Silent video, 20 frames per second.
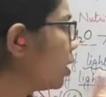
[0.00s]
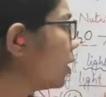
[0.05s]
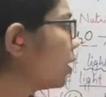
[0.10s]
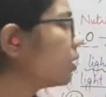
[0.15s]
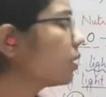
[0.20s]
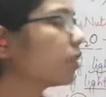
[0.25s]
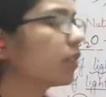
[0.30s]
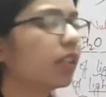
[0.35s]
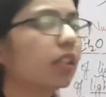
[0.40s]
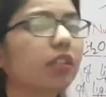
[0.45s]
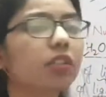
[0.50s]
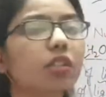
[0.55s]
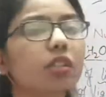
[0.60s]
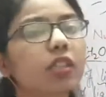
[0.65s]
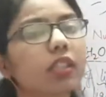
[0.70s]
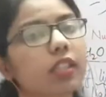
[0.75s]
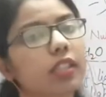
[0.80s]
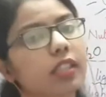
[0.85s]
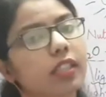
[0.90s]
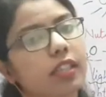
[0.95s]
this
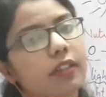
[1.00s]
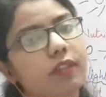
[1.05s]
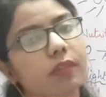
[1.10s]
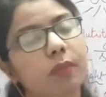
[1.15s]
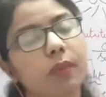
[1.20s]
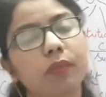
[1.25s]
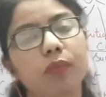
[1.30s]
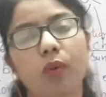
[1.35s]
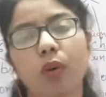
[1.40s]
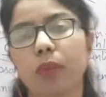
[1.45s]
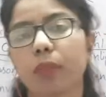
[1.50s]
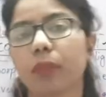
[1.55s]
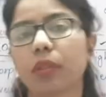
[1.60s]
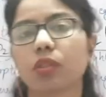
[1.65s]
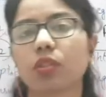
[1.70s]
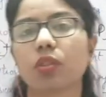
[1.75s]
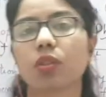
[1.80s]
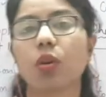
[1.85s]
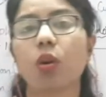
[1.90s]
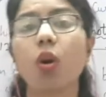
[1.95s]
reduction there will be
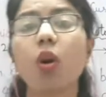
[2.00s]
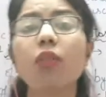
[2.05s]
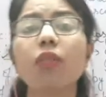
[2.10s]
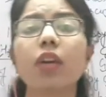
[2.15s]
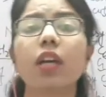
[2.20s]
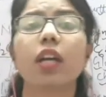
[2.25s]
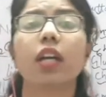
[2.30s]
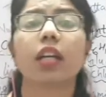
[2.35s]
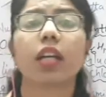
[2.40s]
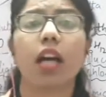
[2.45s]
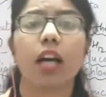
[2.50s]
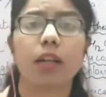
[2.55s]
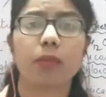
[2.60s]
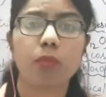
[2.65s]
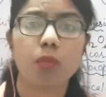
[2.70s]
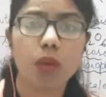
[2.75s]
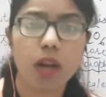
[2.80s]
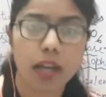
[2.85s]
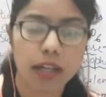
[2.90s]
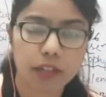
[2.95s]
formation of
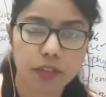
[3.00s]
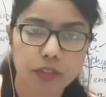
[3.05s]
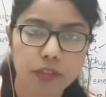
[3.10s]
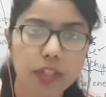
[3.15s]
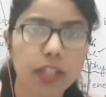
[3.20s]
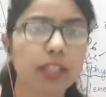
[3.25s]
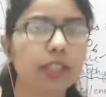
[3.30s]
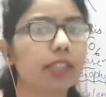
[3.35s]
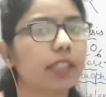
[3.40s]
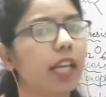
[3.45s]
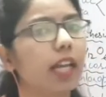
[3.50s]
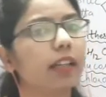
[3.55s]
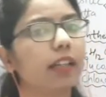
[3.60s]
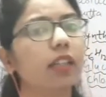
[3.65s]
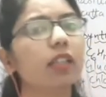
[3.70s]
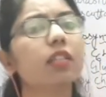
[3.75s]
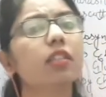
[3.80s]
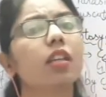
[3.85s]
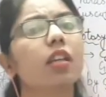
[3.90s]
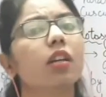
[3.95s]
carbohydrates, that
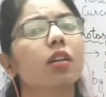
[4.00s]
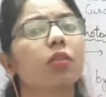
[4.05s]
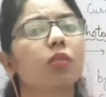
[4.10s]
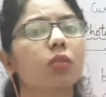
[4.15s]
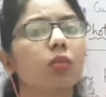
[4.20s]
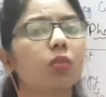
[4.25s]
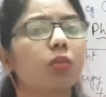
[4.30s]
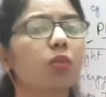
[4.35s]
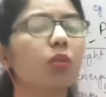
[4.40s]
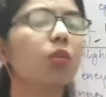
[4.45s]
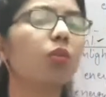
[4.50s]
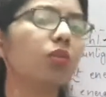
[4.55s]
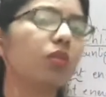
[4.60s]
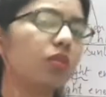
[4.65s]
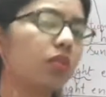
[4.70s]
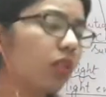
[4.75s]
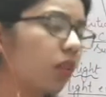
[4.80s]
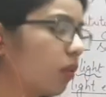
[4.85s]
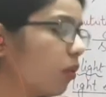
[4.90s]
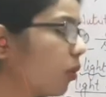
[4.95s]
is
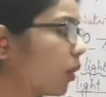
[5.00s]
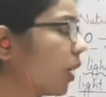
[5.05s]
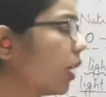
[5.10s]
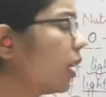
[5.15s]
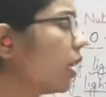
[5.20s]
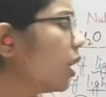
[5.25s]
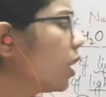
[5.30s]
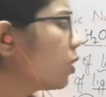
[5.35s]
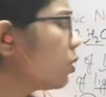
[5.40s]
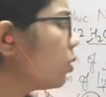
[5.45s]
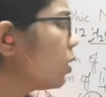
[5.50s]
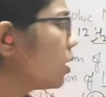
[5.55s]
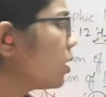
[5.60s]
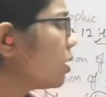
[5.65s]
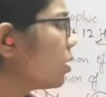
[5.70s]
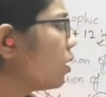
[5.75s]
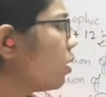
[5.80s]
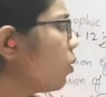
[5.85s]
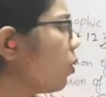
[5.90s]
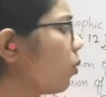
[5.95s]
glucose. Okay, so this is
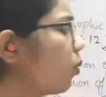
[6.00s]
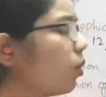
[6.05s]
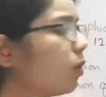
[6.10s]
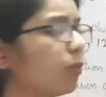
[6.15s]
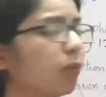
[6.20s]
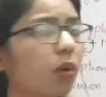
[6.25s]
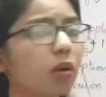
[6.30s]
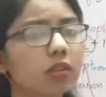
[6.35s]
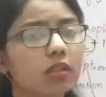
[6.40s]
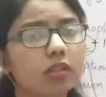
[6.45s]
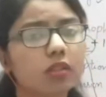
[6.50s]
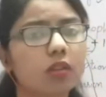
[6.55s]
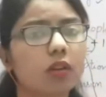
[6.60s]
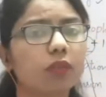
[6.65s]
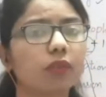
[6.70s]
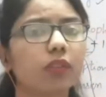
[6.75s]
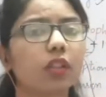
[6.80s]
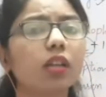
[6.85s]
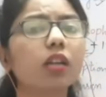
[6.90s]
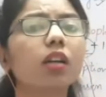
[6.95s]
the whole process
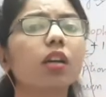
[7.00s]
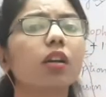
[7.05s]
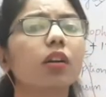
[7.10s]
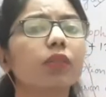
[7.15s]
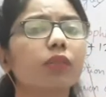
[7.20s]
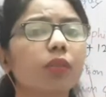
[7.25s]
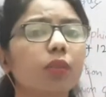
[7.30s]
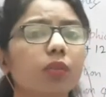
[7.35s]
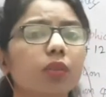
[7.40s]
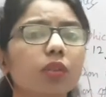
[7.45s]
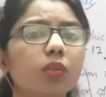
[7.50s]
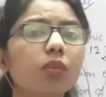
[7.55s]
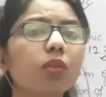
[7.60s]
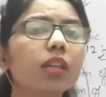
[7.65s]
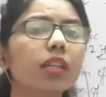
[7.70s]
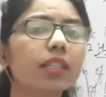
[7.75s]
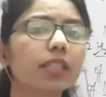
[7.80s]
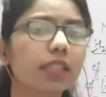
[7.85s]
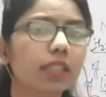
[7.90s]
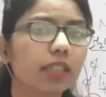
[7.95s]
of the
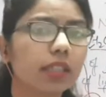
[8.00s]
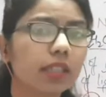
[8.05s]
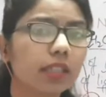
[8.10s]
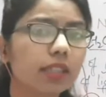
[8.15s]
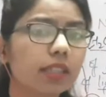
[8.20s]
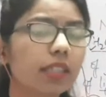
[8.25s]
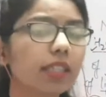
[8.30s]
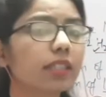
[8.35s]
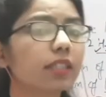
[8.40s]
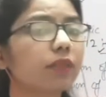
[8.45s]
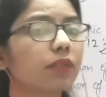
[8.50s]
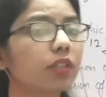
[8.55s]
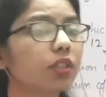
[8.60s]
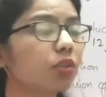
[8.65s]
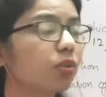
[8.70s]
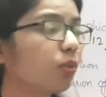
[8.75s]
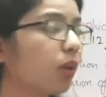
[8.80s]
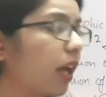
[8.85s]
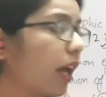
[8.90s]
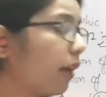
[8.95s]
photosynthesis, which
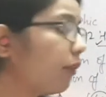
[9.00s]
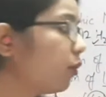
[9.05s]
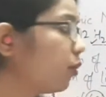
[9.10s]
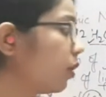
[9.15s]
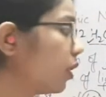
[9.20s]
you have to